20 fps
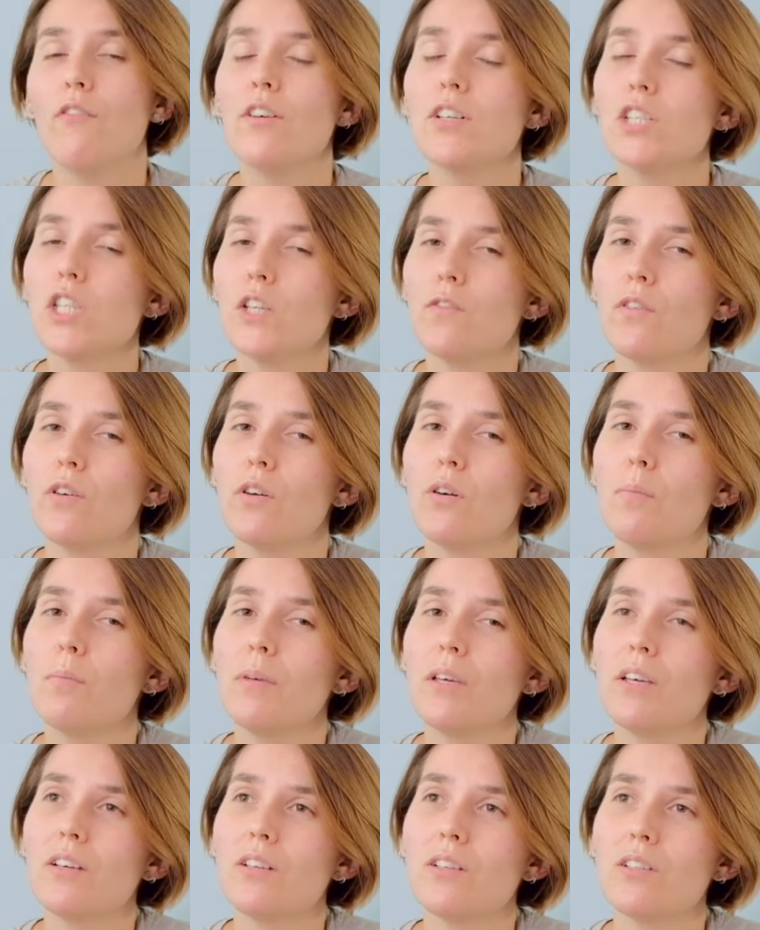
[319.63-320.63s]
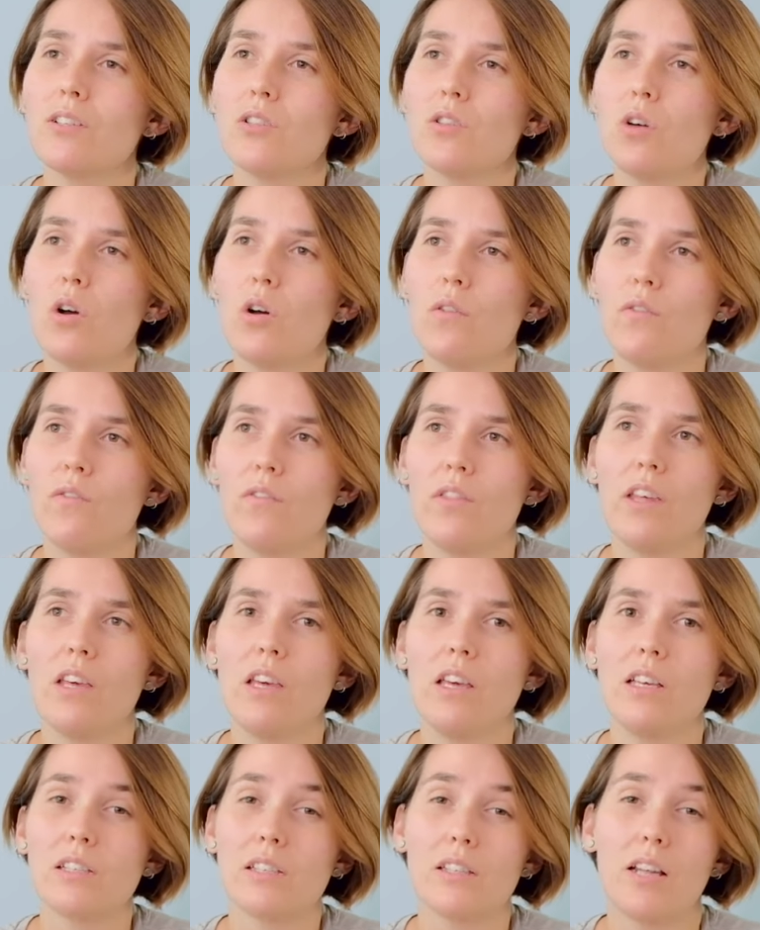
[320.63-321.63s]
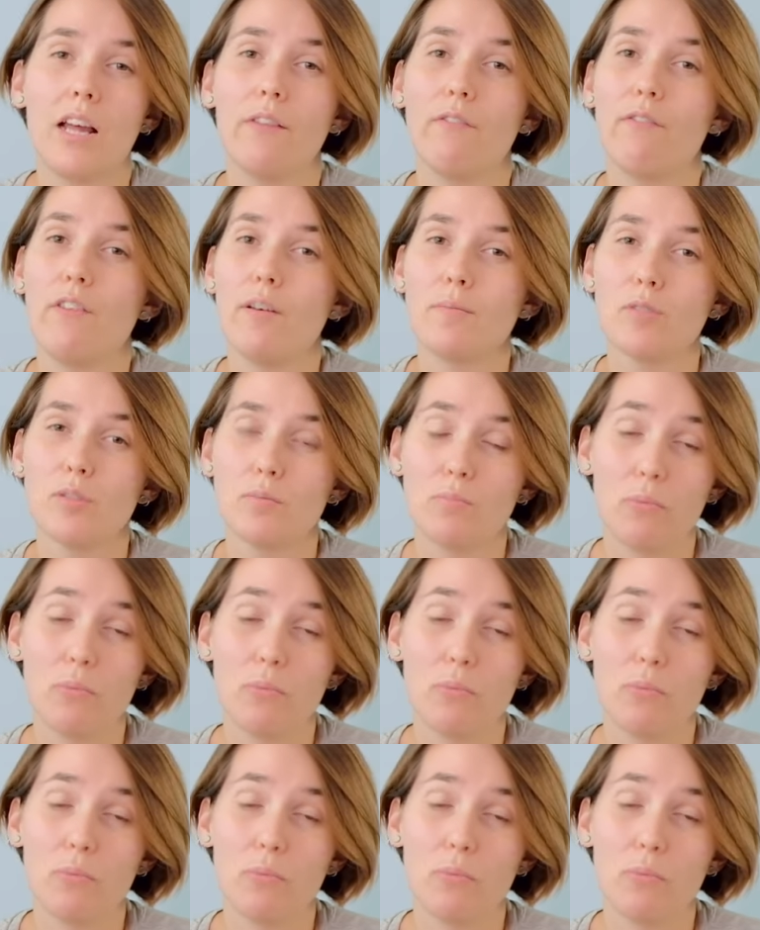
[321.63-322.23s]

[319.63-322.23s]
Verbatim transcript: First of all, because of the slide film's